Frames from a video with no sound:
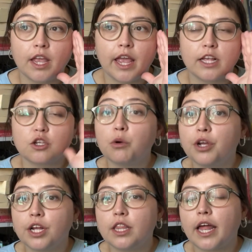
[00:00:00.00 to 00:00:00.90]
So
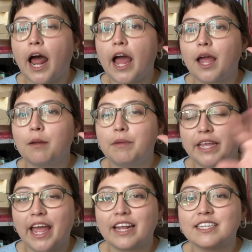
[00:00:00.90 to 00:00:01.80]
good that I
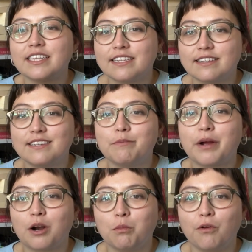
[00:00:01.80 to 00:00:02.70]
began to listen to
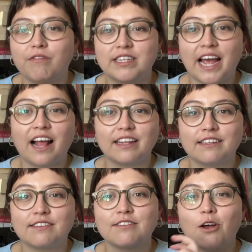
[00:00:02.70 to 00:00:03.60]
Parable of the
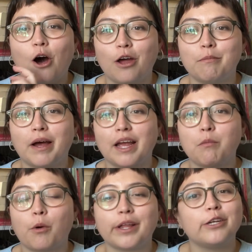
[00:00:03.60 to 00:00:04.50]
Talents on my
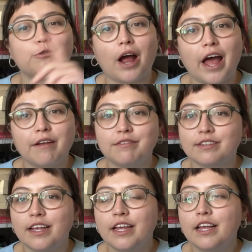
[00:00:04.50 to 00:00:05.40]
morning drives,
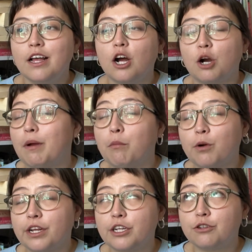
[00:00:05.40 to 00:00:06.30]
or my
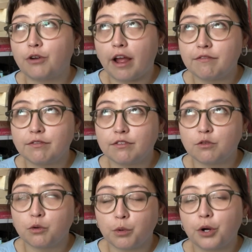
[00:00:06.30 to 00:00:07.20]
morning drives
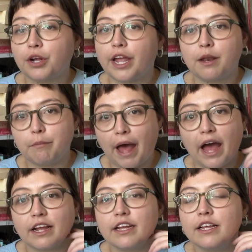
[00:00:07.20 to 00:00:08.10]
to work and
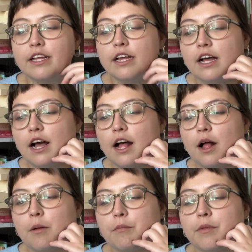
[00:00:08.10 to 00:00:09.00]
back.
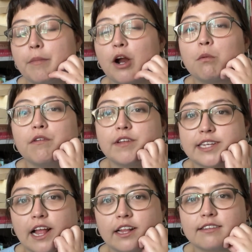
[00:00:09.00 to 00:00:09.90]
Parable of the
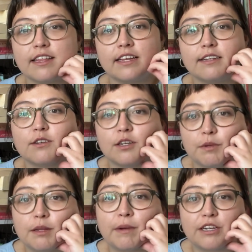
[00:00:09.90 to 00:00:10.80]
Talents, I think, is going to be
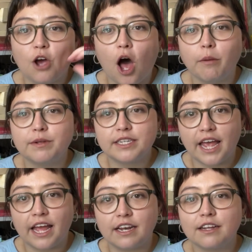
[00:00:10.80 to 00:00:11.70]
in my top
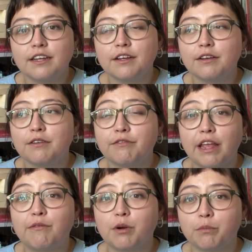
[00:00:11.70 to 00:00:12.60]
10
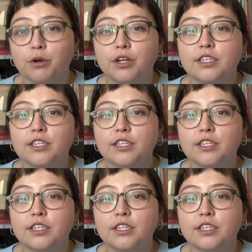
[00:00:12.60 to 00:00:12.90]
favorite books.